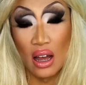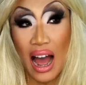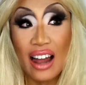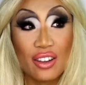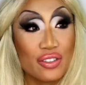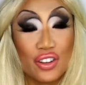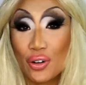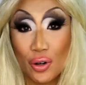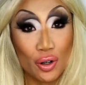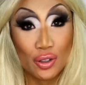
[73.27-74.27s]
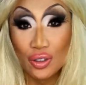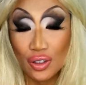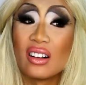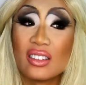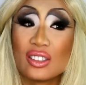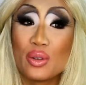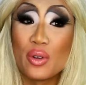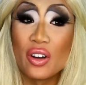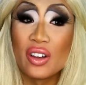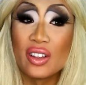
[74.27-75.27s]
I love you all. To be
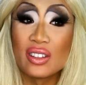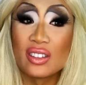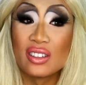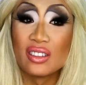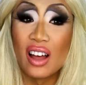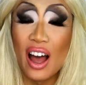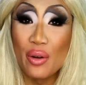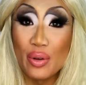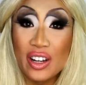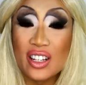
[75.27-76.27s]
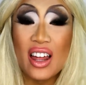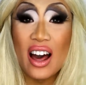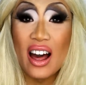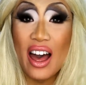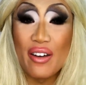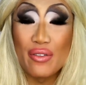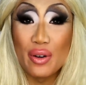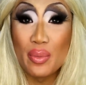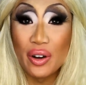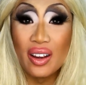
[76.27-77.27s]
honest, I wish that
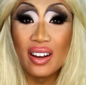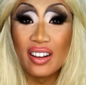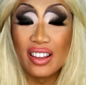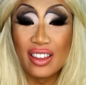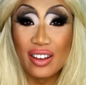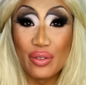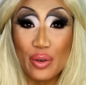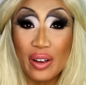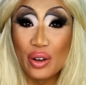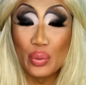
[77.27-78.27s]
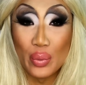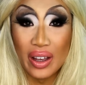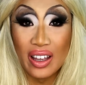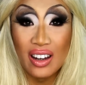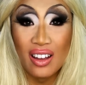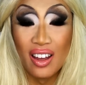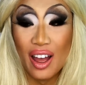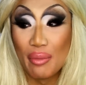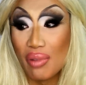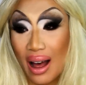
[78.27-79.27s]
everybody in the giveaway could win,
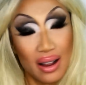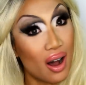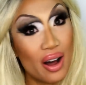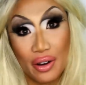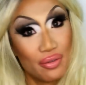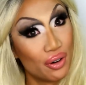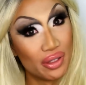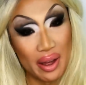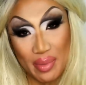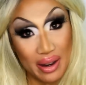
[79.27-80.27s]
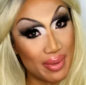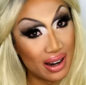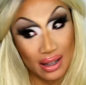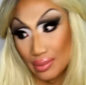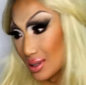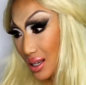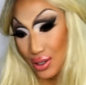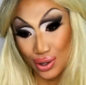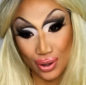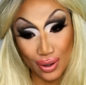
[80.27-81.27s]
but I can't afford that many MAC
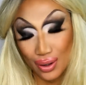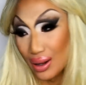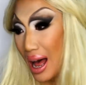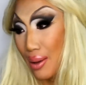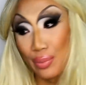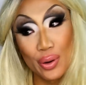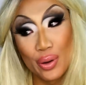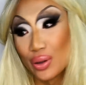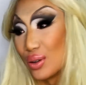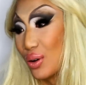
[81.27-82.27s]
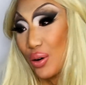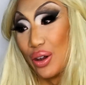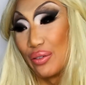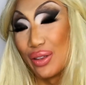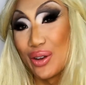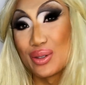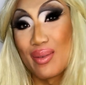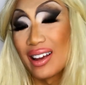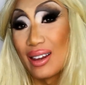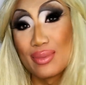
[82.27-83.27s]
lipsticks, girl. I bought all of those
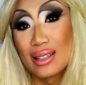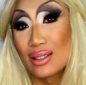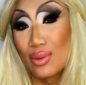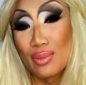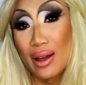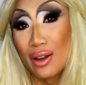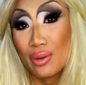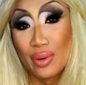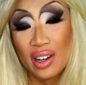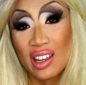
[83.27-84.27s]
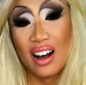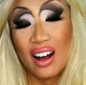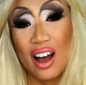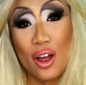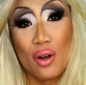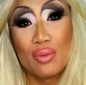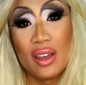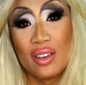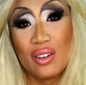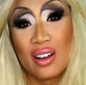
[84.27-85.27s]
MAC lipsticks with my own money. I hope
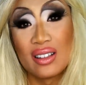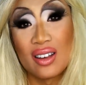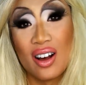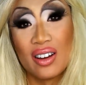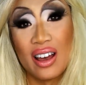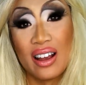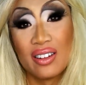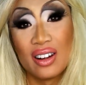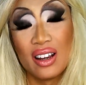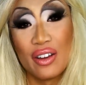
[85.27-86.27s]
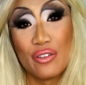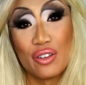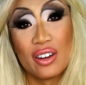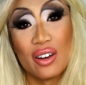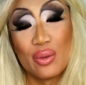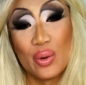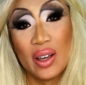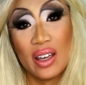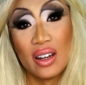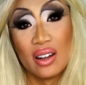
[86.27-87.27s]
that you guys aren't angry if you didn't
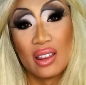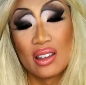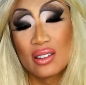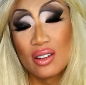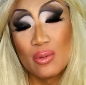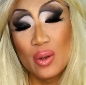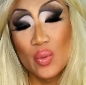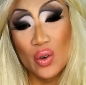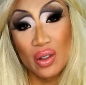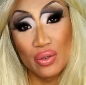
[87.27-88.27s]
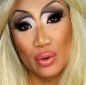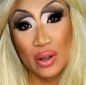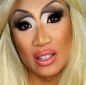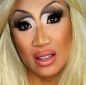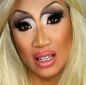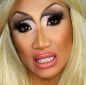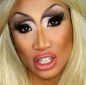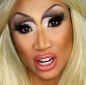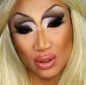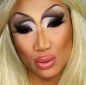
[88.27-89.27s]
win. There's gonna be more giveaways in this
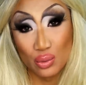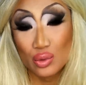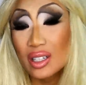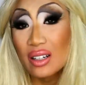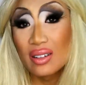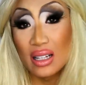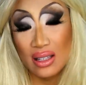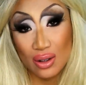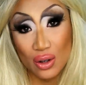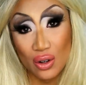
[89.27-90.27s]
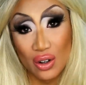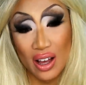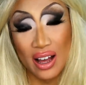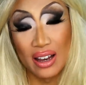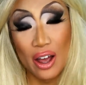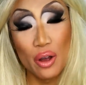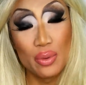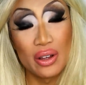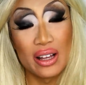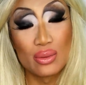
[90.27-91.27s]
channel really soon, and I hope
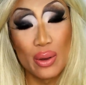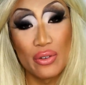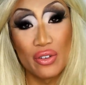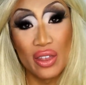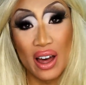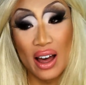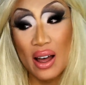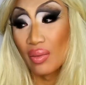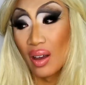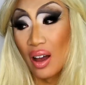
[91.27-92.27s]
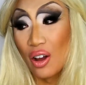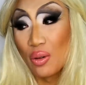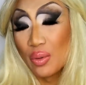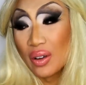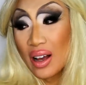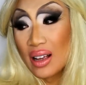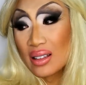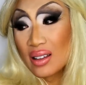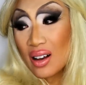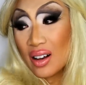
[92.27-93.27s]
you guys wait for that. I hope you
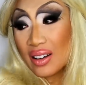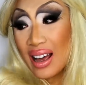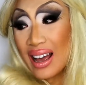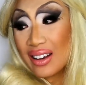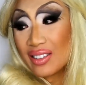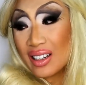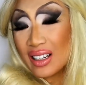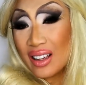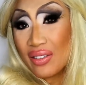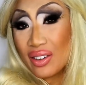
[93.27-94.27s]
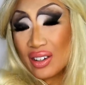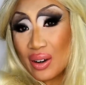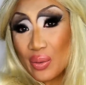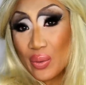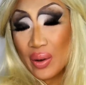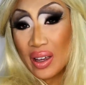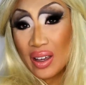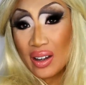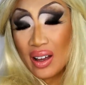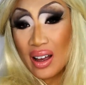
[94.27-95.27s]
guys aren't angry if you didn't
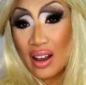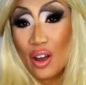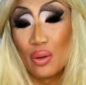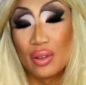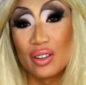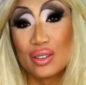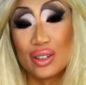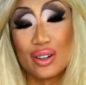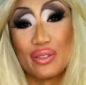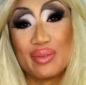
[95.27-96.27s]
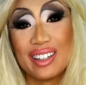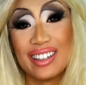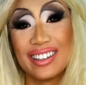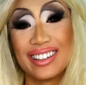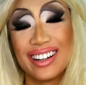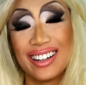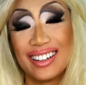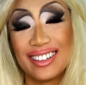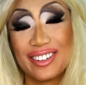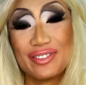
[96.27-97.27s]
win, and I hope that you still love me,
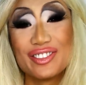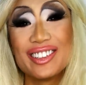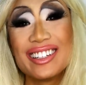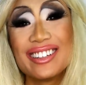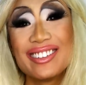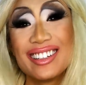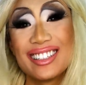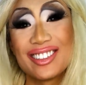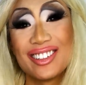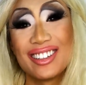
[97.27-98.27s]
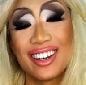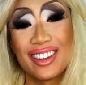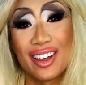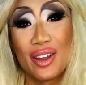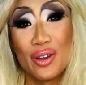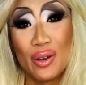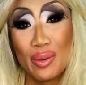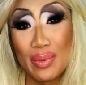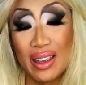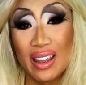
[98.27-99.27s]
and I'm really sorry that there can only
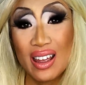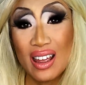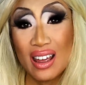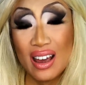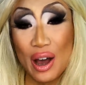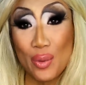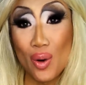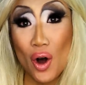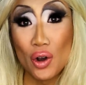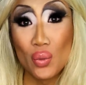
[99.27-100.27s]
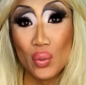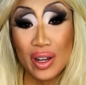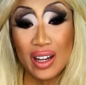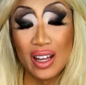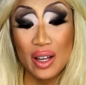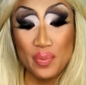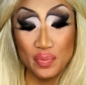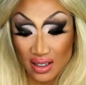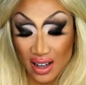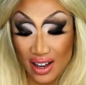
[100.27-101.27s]
be one winner.
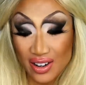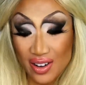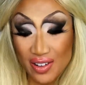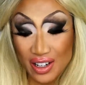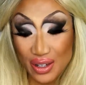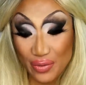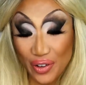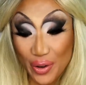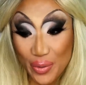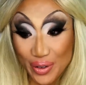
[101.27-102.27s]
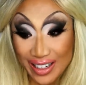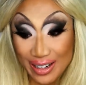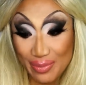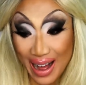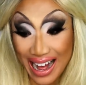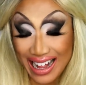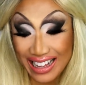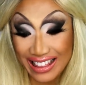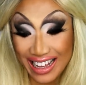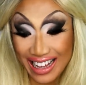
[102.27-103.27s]
I don't know, I just feel really
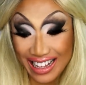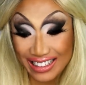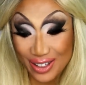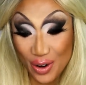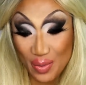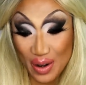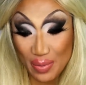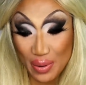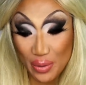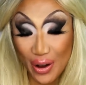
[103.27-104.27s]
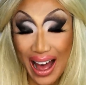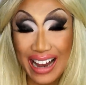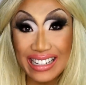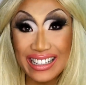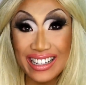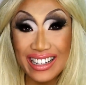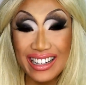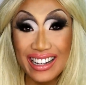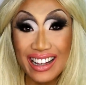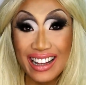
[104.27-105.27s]
bad that so many people
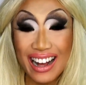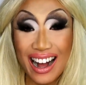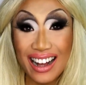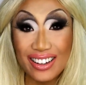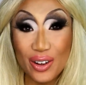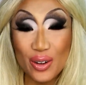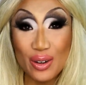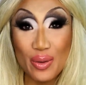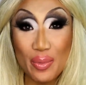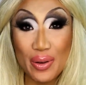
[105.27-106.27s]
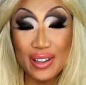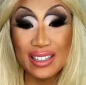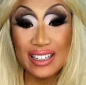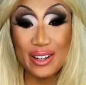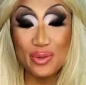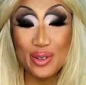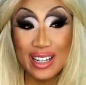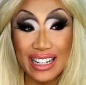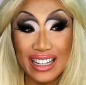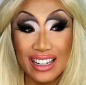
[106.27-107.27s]
entered and only one person can
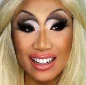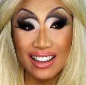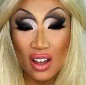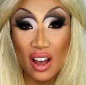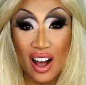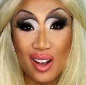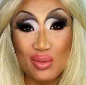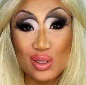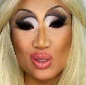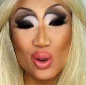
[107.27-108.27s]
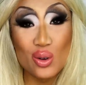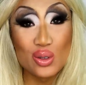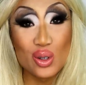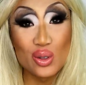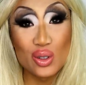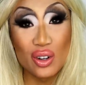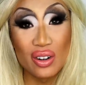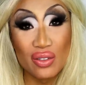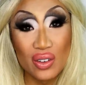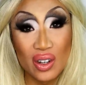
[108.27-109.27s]
win. I'm so
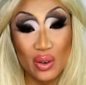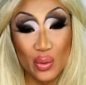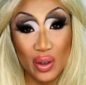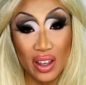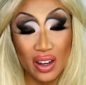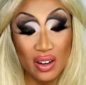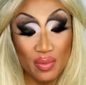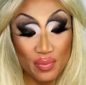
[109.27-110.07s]
sorry if you didn't win.